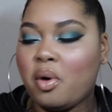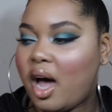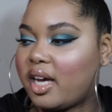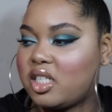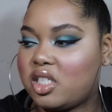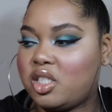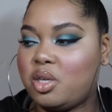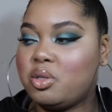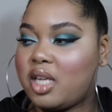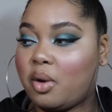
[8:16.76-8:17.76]
I can just
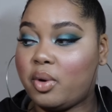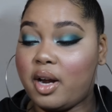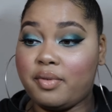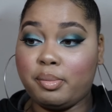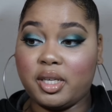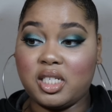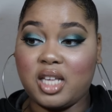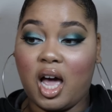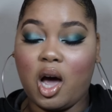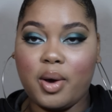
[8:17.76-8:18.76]
use like whatever brushes
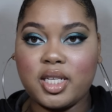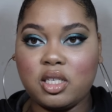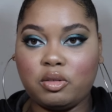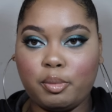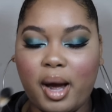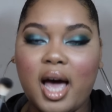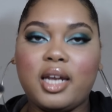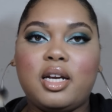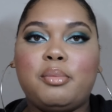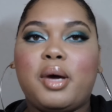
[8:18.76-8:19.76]
I always use for my
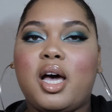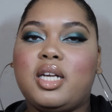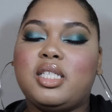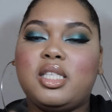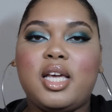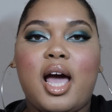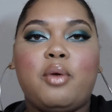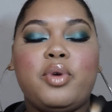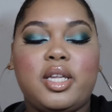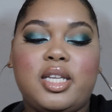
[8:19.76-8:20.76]
highlighter. But honestly, I
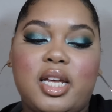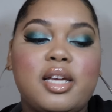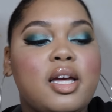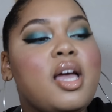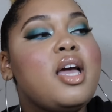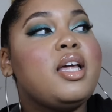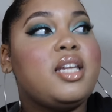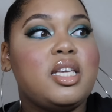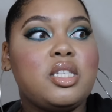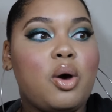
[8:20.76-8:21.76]
really did
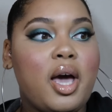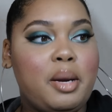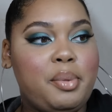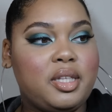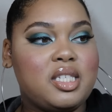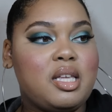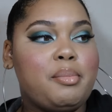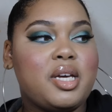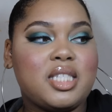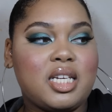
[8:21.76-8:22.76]
need to go ahead and pick this
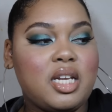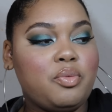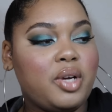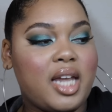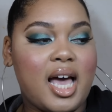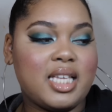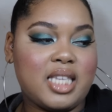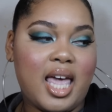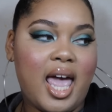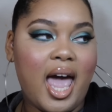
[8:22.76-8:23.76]
up because I didn't realize
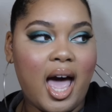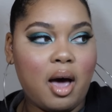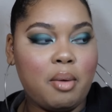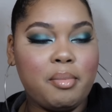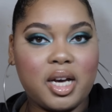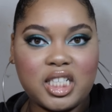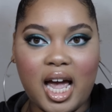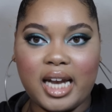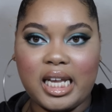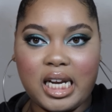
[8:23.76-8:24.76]
how much
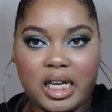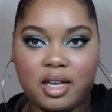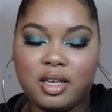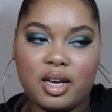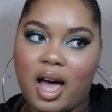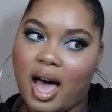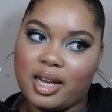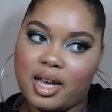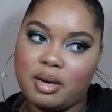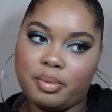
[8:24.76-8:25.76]
I needed a good
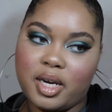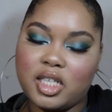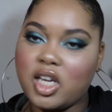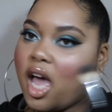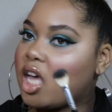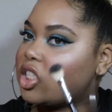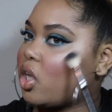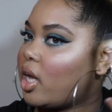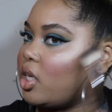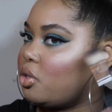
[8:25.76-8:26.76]
highlighter brush.
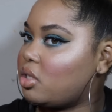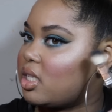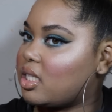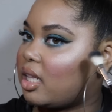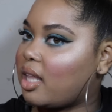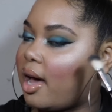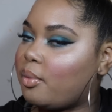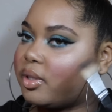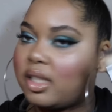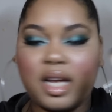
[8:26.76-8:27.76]
So I use this a
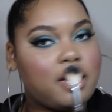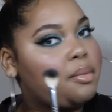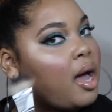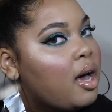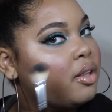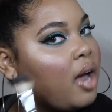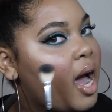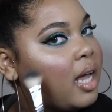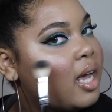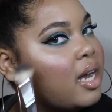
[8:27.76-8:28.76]
lot with a lot of my other
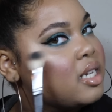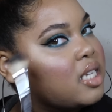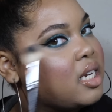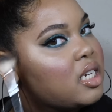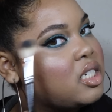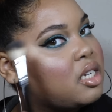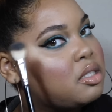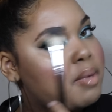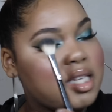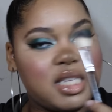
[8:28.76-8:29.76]
highlighters and this
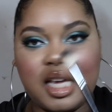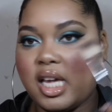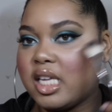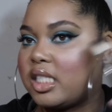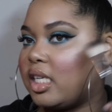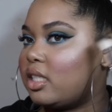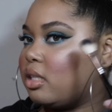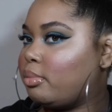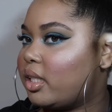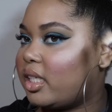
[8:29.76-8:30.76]
just makes it easier
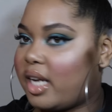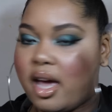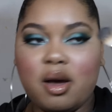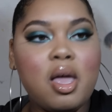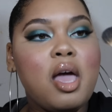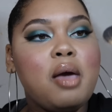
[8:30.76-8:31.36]
to blend it out